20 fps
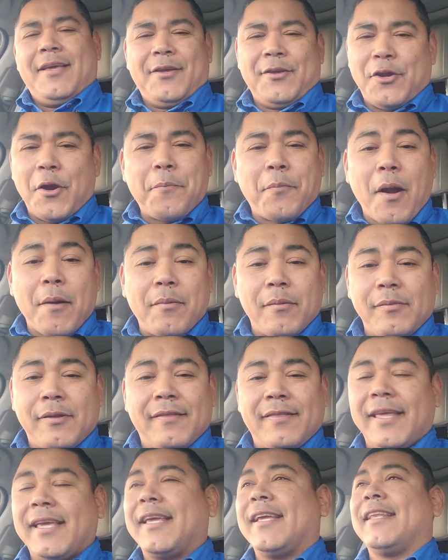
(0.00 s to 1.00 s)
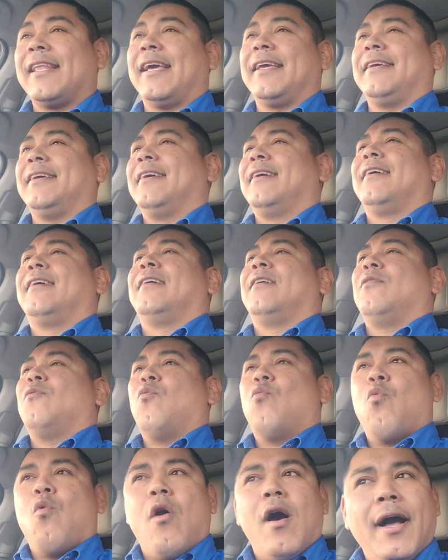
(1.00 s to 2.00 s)
You're probably thinking like,
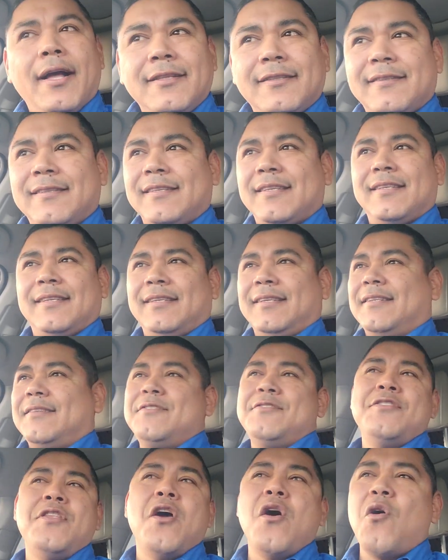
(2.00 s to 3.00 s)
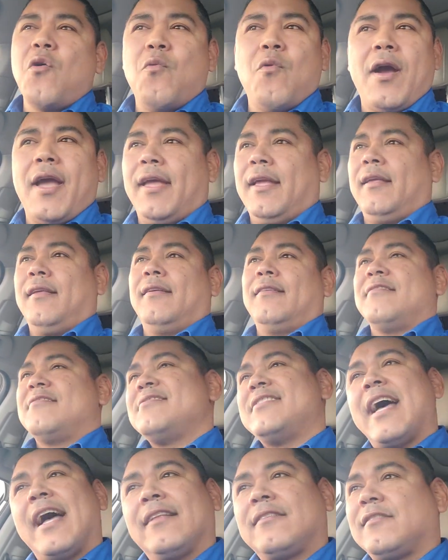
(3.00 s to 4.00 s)
what? No way.
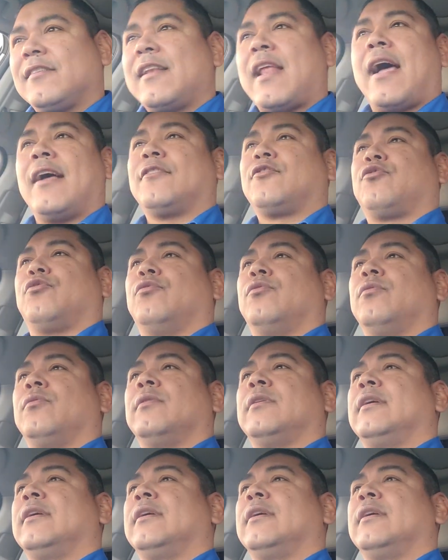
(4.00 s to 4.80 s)
That's not true.